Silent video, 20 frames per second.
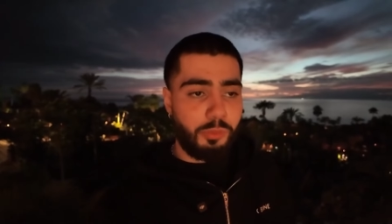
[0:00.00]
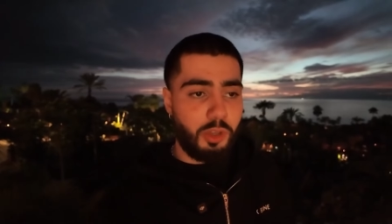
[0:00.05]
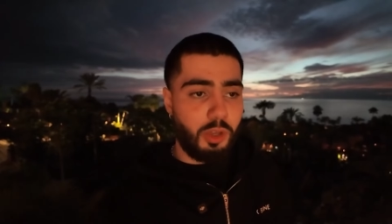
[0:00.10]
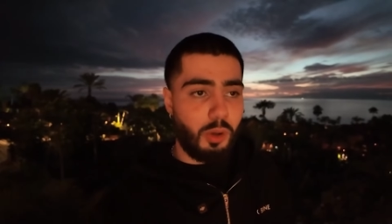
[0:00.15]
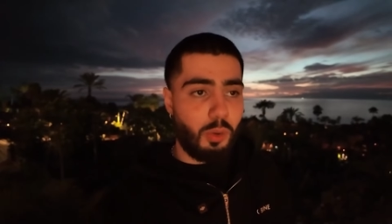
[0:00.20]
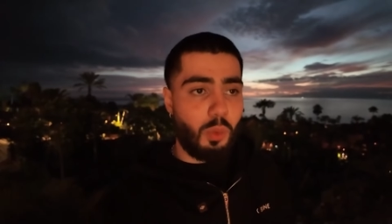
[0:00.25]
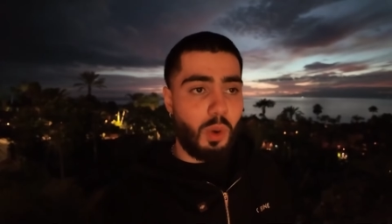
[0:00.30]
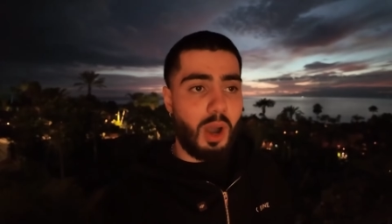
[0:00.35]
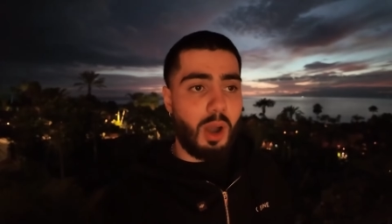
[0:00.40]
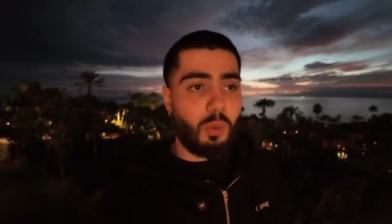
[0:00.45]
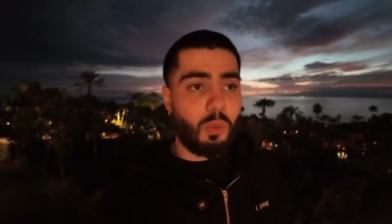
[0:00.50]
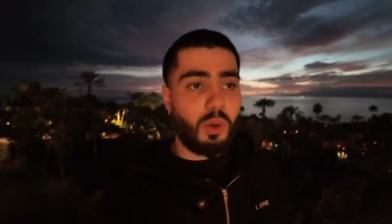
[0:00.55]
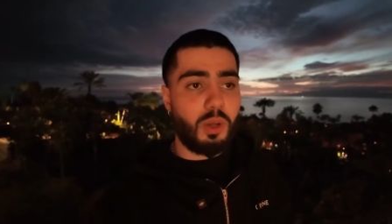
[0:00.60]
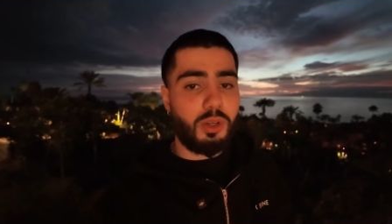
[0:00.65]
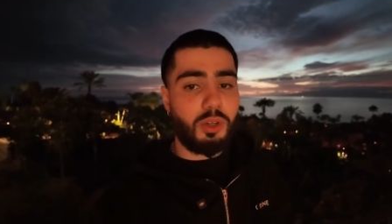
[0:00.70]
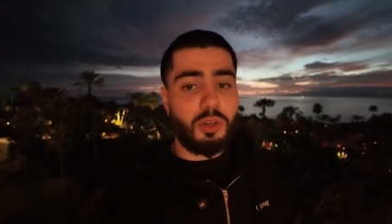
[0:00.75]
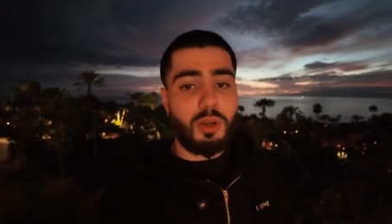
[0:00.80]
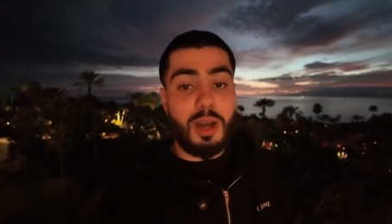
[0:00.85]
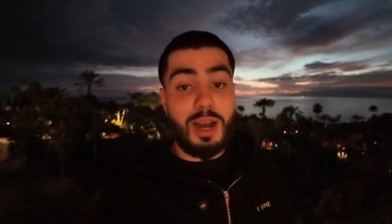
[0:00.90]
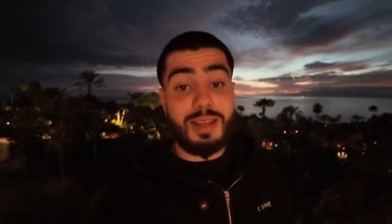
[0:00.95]
you know, what I
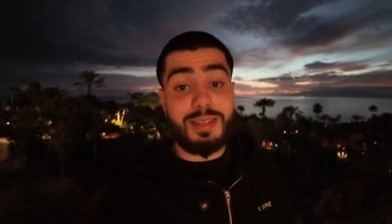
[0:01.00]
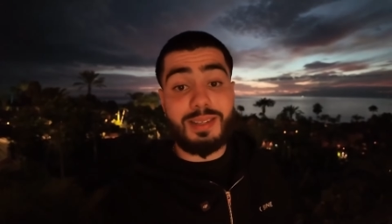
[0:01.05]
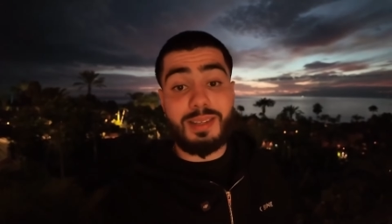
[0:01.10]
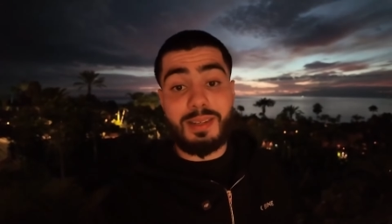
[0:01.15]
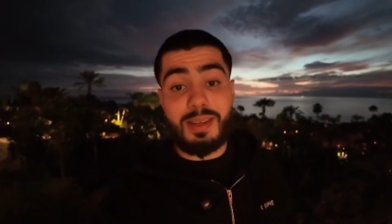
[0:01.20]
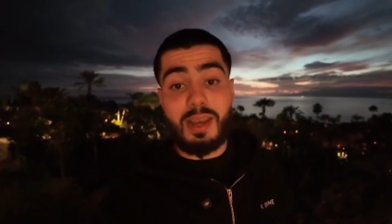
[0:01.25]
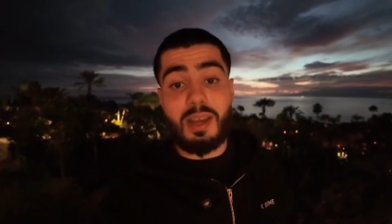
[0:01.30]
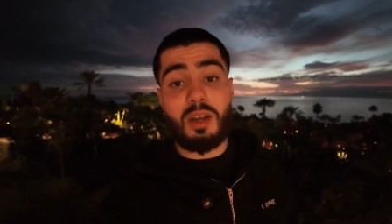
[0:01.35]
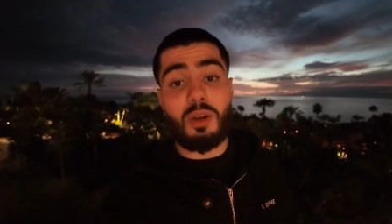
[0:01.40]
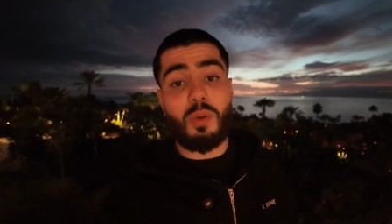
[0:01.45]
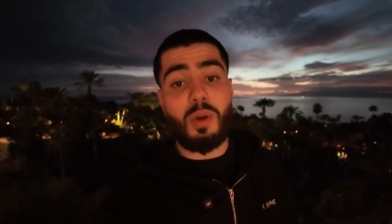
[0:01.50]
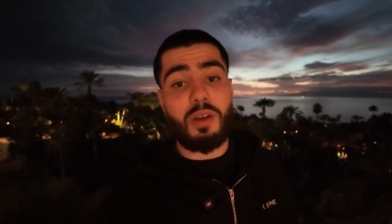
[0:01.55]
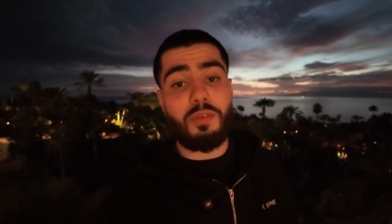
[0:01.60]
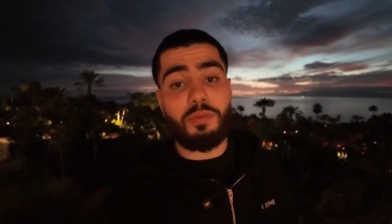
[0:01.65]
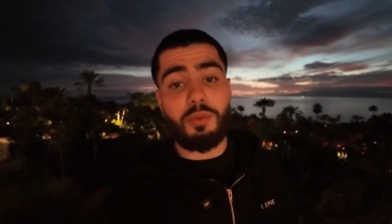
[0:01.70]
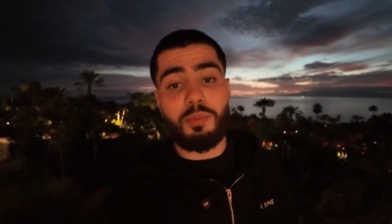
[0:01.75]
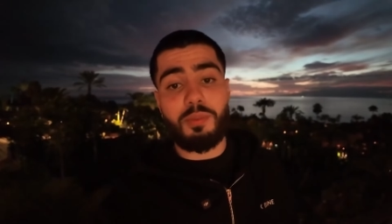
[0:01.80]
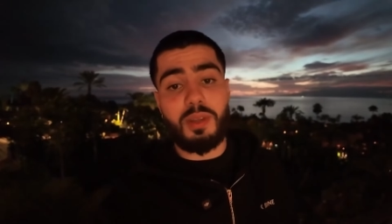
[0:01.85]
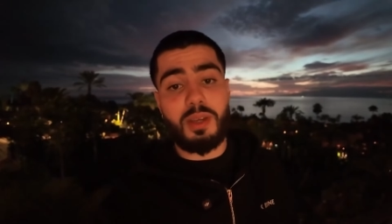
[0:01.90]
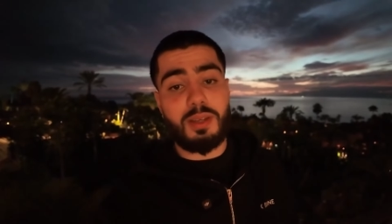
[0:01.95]
want you guys to take away
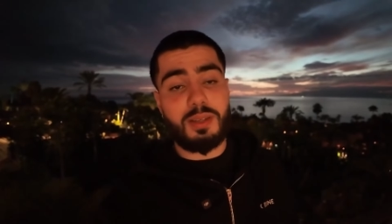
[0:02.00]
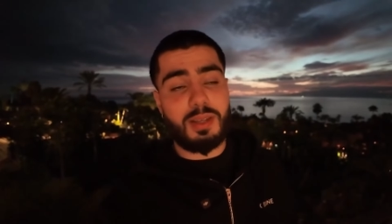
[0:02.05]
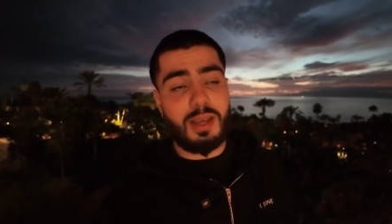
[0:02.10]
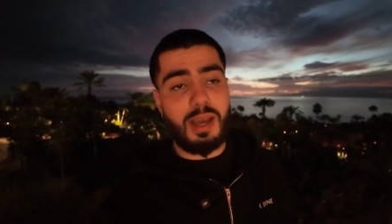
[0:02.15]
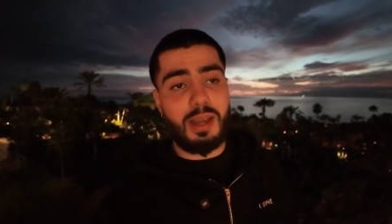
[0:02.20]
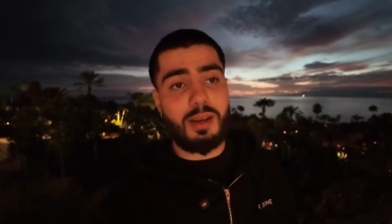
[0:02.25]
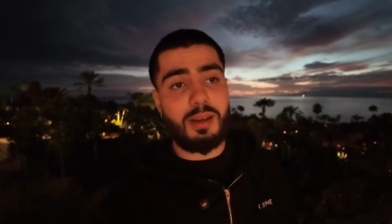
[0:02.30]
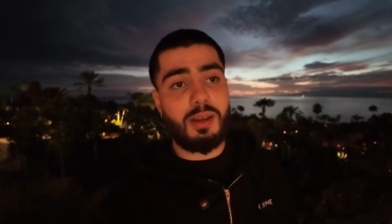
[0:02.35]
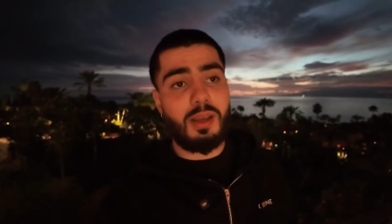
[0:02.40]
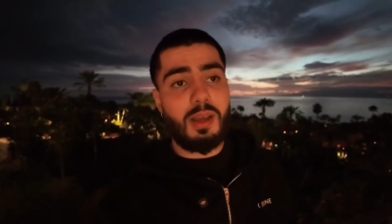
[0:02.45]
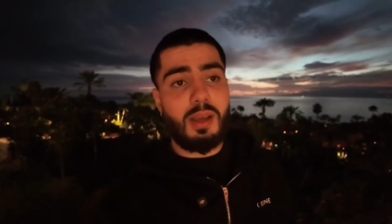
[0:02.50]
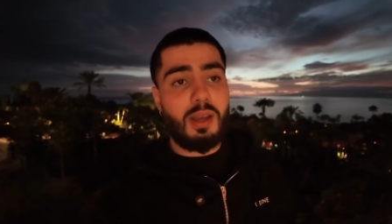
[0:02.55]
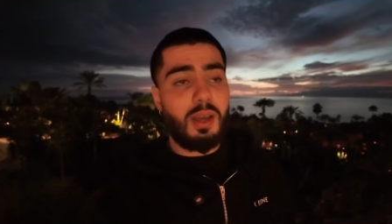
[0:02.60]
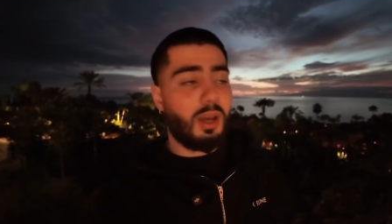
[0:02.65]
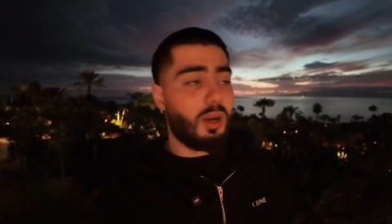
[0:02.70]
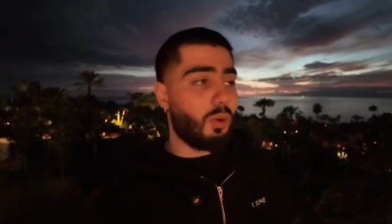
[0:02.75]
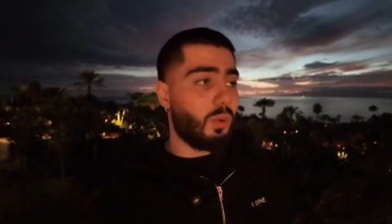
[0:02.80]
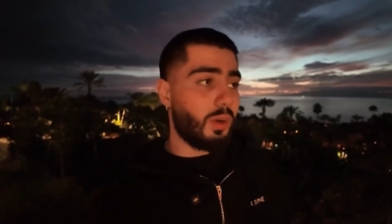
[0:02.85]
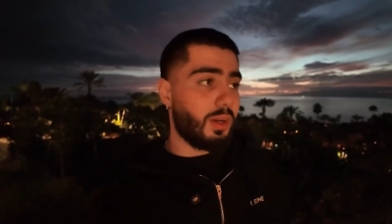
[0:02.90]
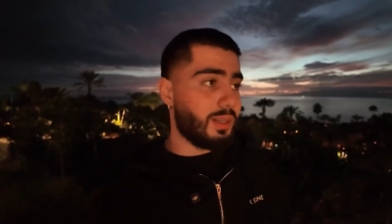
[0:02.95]
from this, and
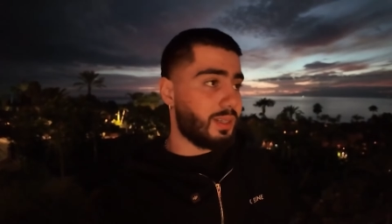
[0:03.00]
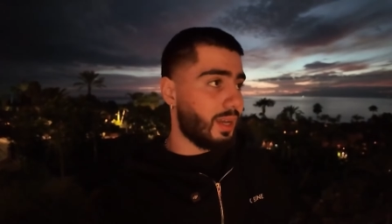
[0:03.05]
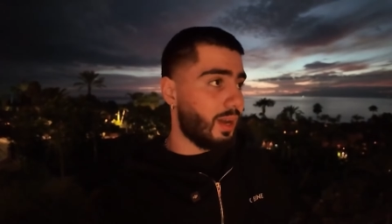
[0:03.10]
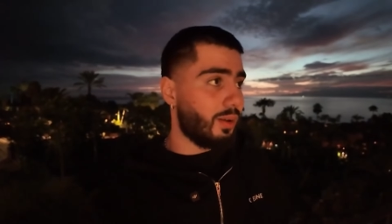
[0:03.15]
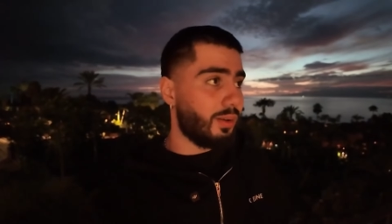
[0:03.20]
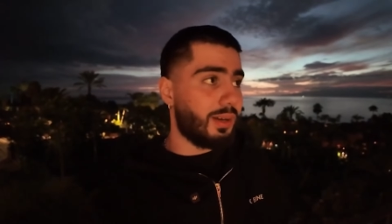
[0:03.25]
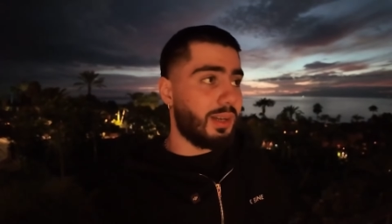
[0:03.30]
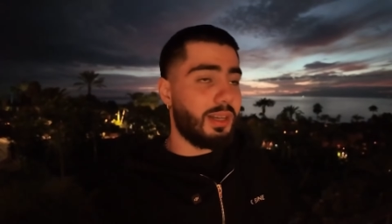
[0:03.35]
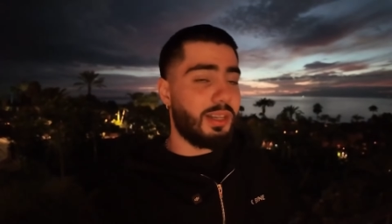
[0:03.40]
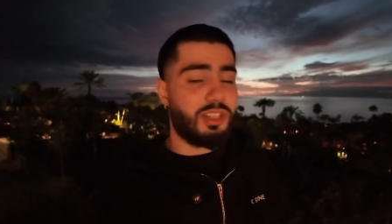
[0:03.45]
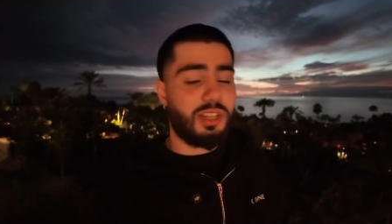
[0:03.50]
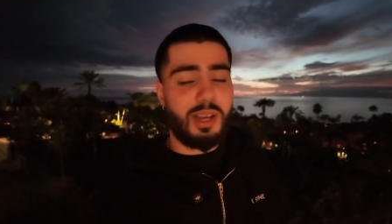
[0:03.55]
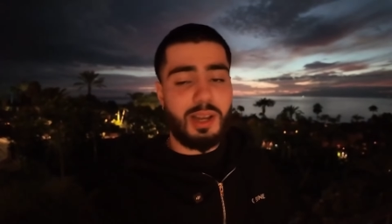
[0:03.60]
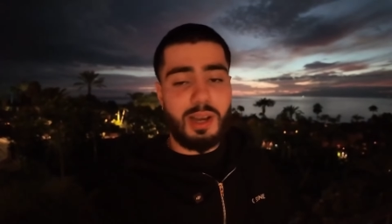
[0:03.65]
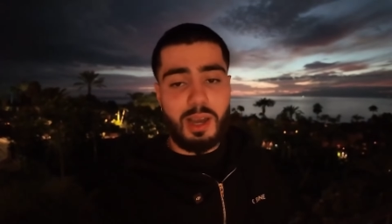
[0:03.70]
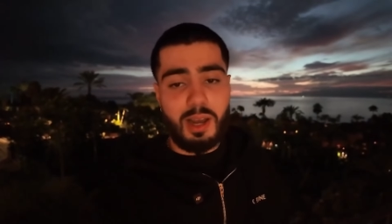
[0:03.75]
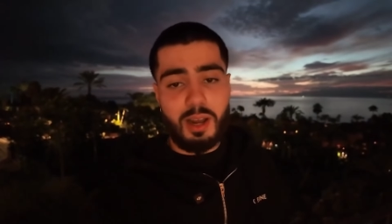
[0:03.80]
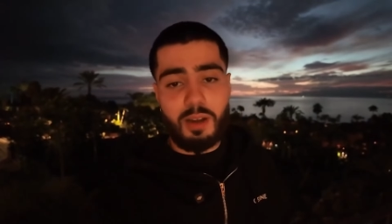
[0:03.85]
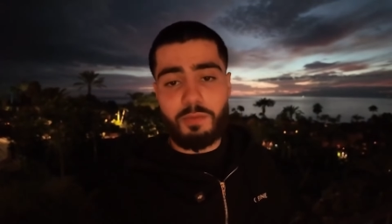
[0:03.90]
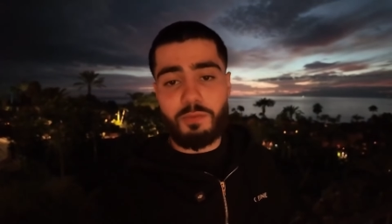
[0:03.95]
I don't want to sound
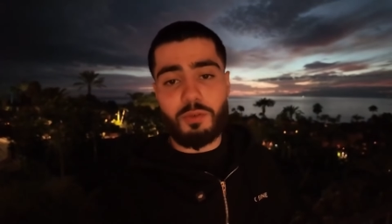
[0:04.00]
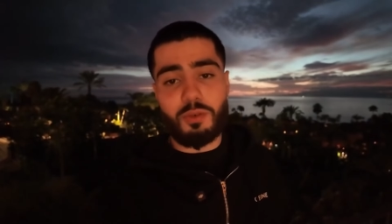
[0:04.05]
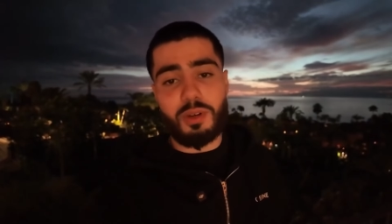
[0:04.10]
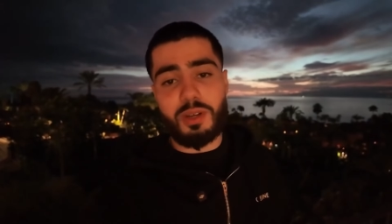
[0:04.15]
cliche like I've